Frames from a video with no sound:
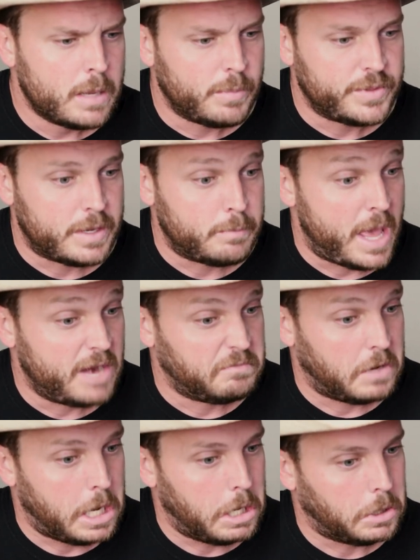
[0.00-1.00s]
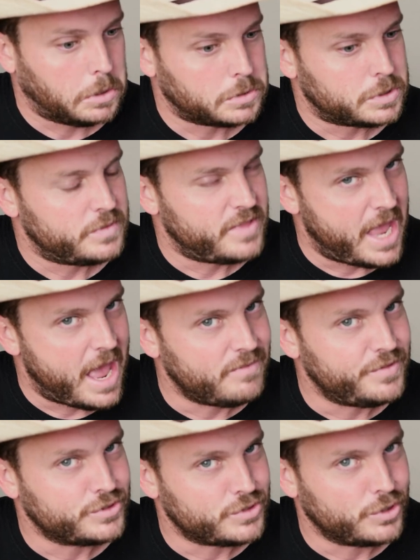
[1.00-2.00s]
but then pedophiles, they
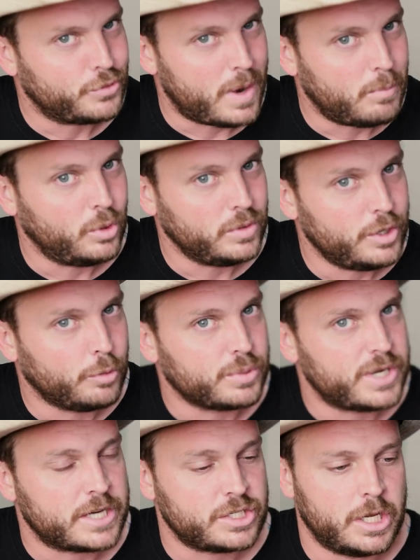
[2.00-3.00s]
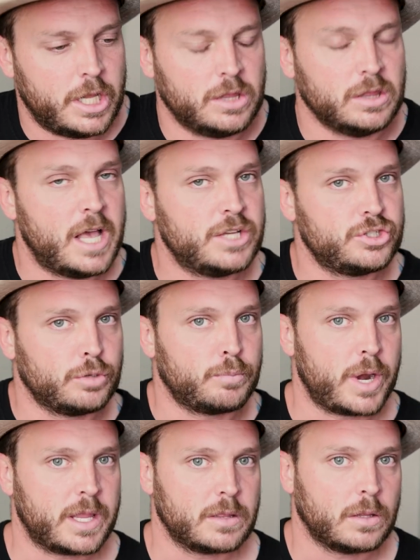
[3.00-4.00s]
have this incredible legal protection unless you're
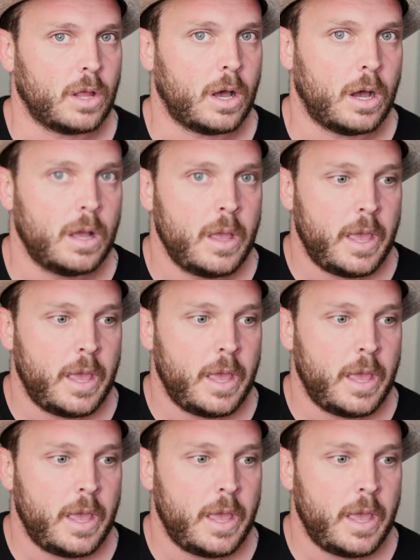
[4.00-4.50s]
breaking the law.